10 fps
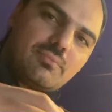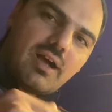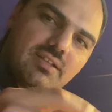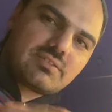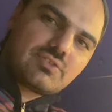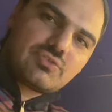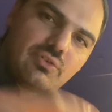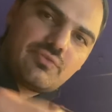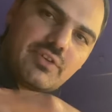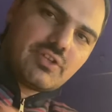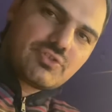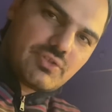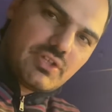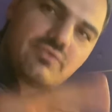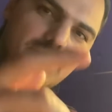master
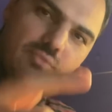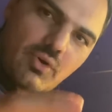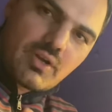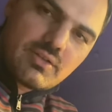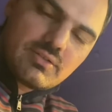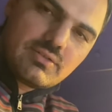solfeggio even more.